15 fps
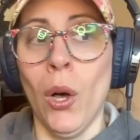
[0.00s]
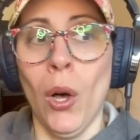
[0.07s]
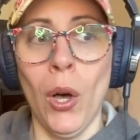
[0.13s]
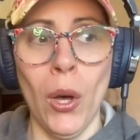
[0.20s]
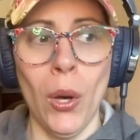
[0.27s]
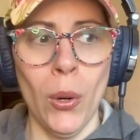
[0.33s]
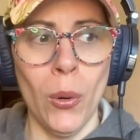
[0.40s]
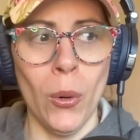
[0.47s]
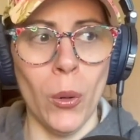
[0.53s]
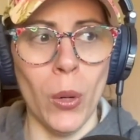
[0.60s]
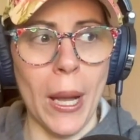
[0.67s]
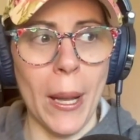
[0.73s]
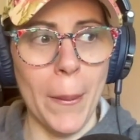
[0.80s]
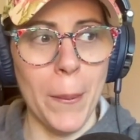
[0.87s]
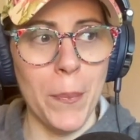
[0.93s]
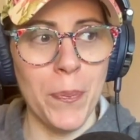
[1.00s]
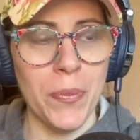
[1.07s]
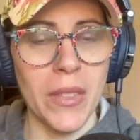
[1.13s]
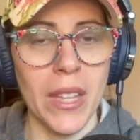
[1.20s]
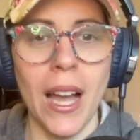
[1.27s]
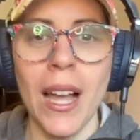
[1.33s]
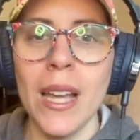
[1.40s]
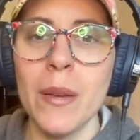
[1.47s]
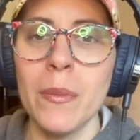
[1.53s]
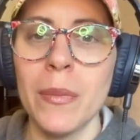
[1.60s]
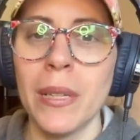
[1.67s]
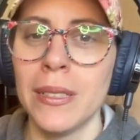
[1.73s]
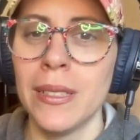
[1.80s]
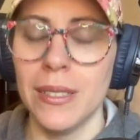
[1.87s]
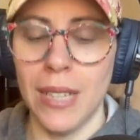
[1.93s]
Oh,
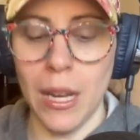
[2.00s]
I'm